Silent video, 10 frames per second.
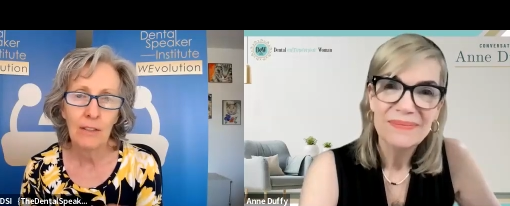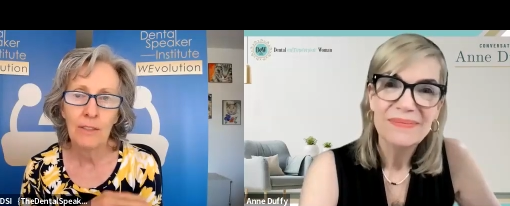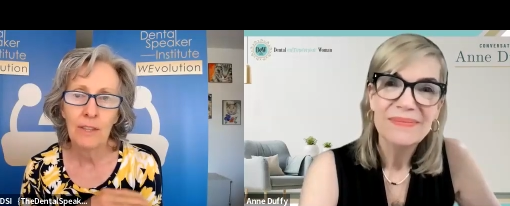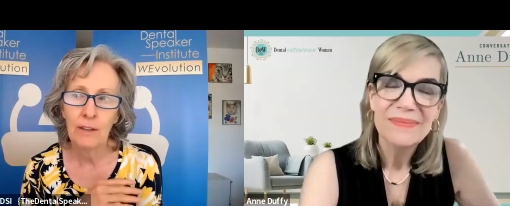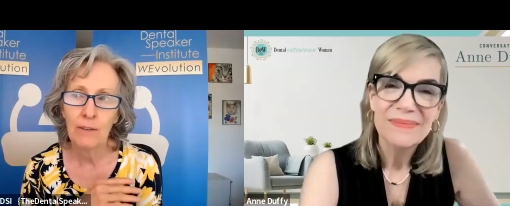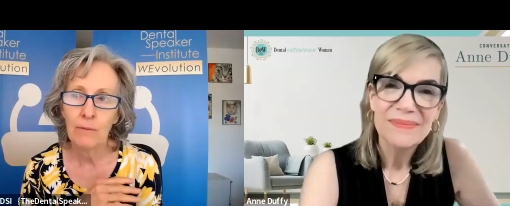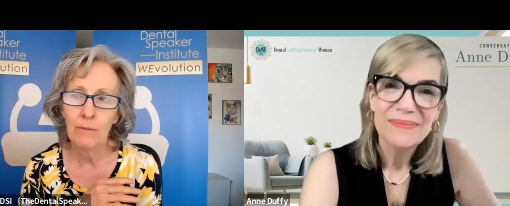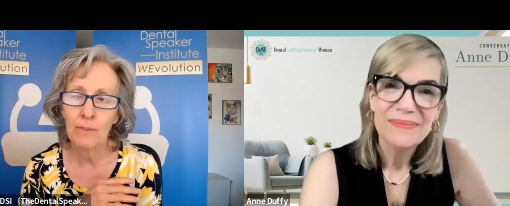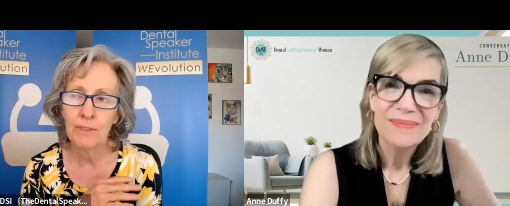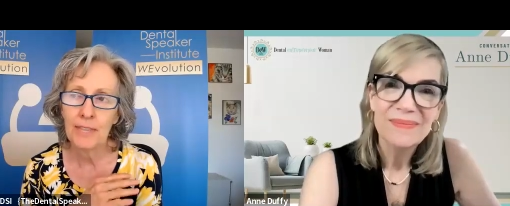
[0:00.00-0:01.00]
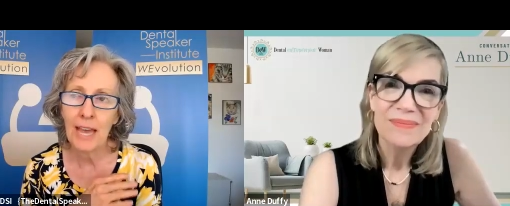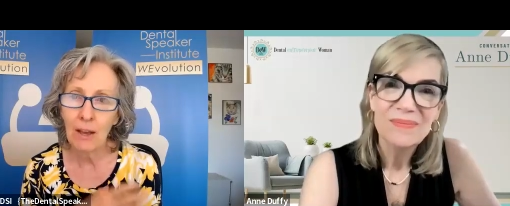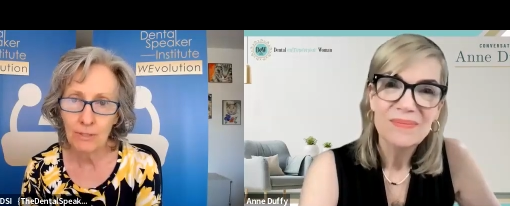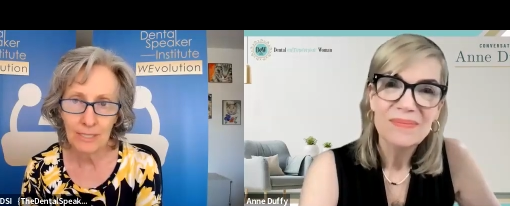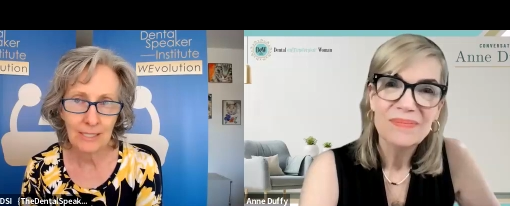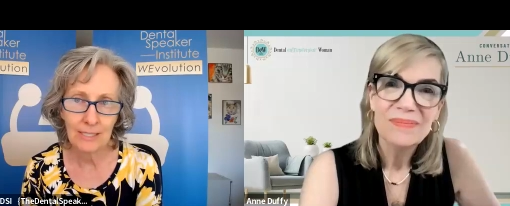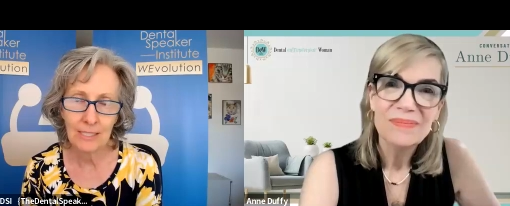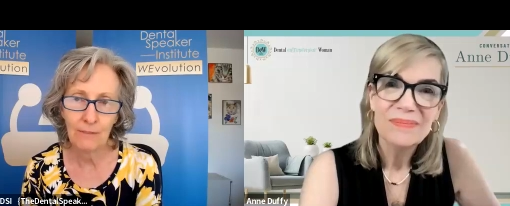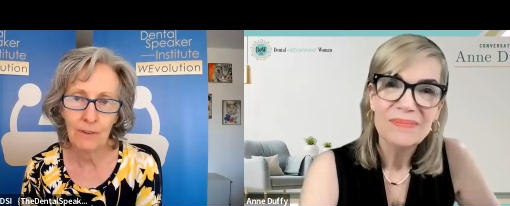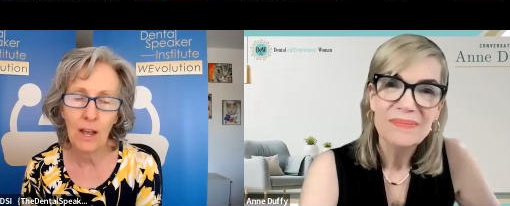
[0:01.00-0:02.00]
Speaker 1: the thousands,
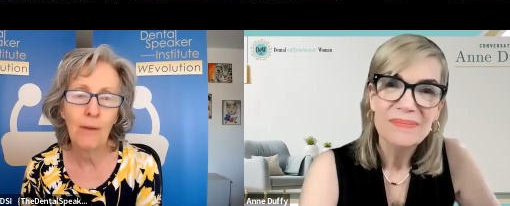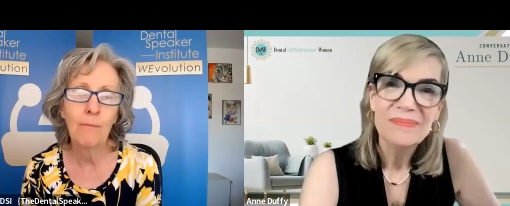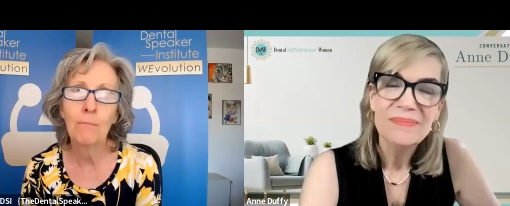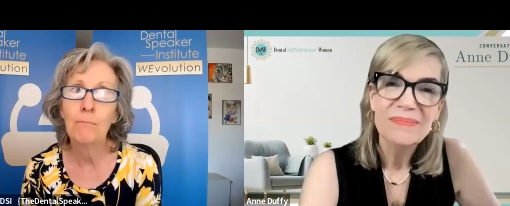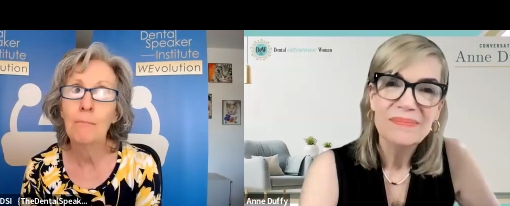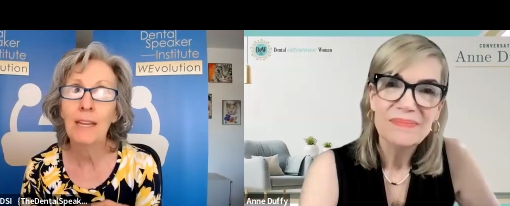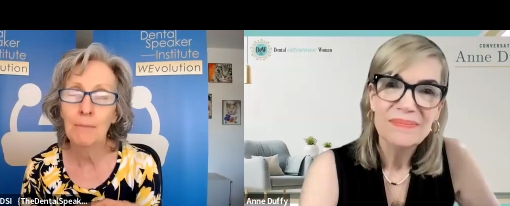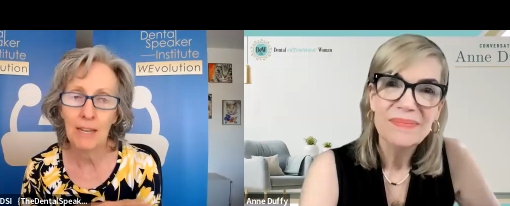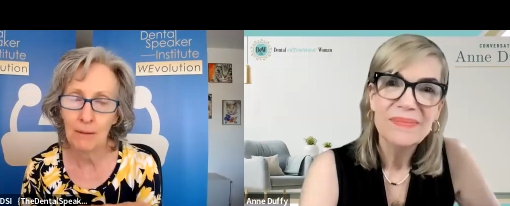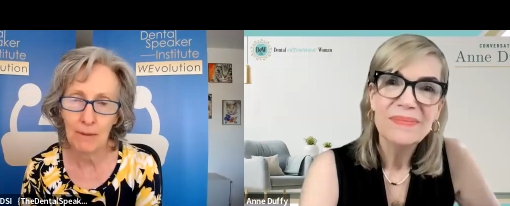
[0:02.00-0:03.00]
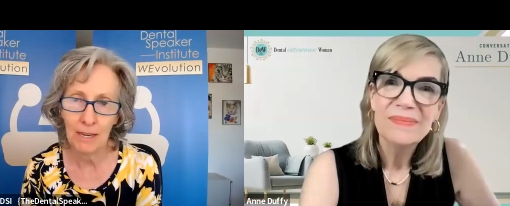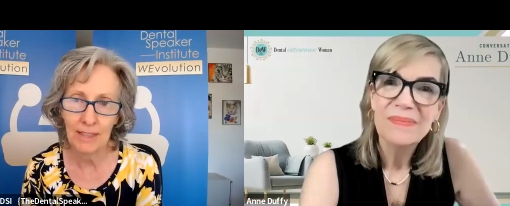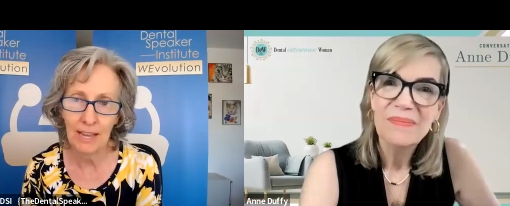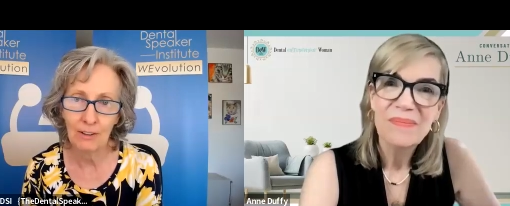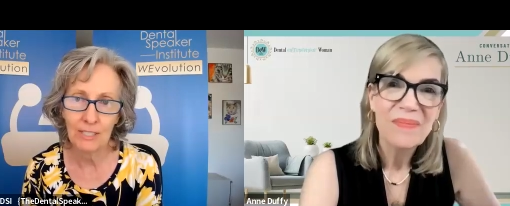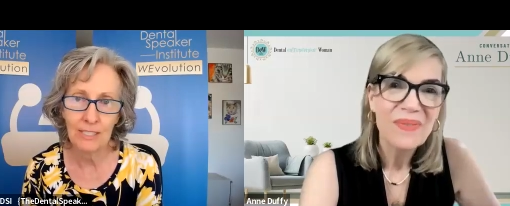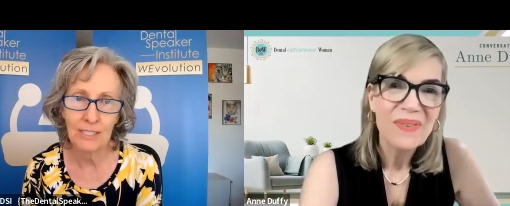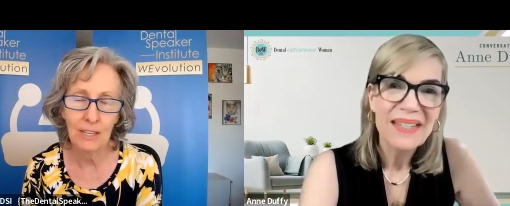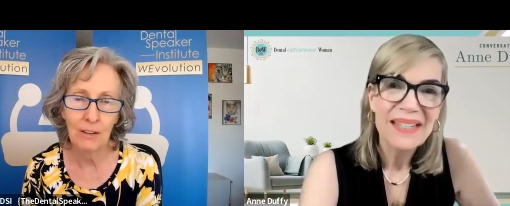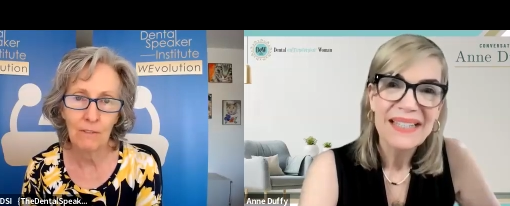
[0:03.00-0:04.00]
if not many, many, many thousands
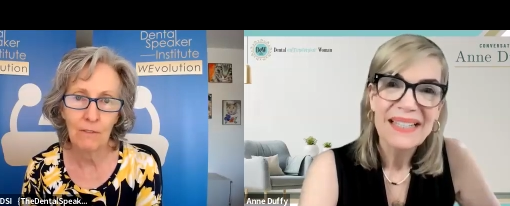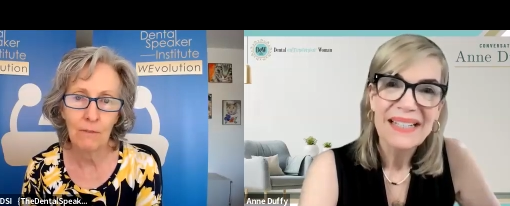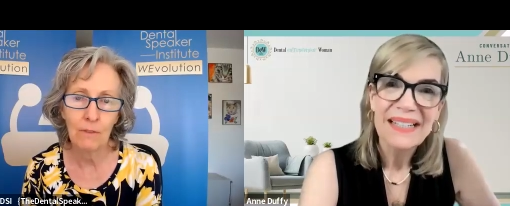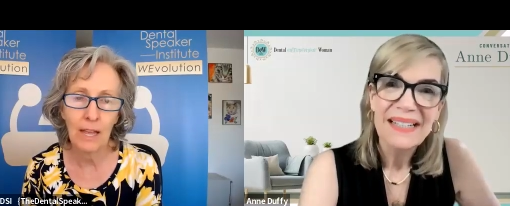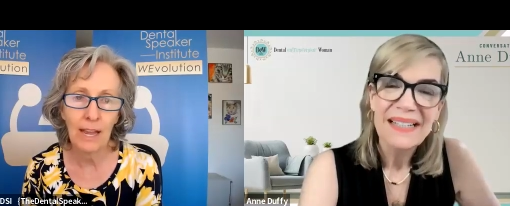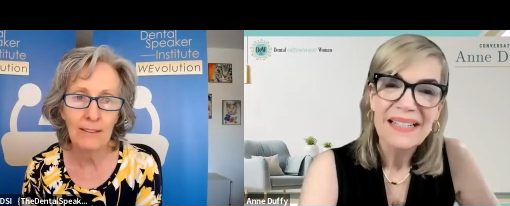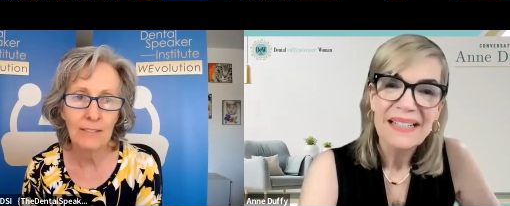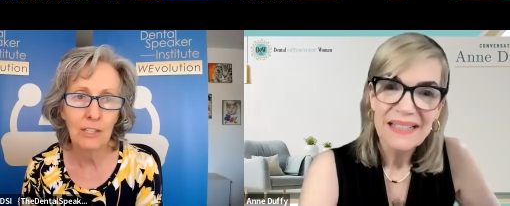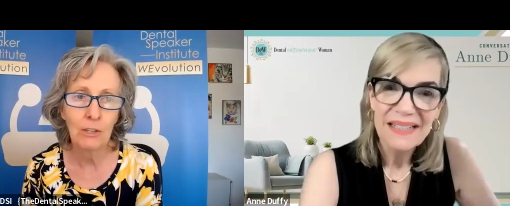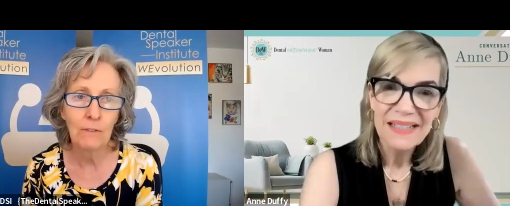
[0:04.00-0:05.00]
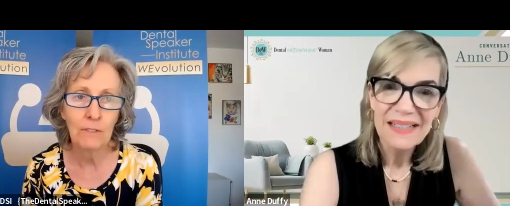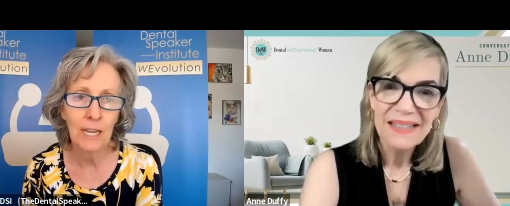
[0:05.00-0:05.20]
of lives that you have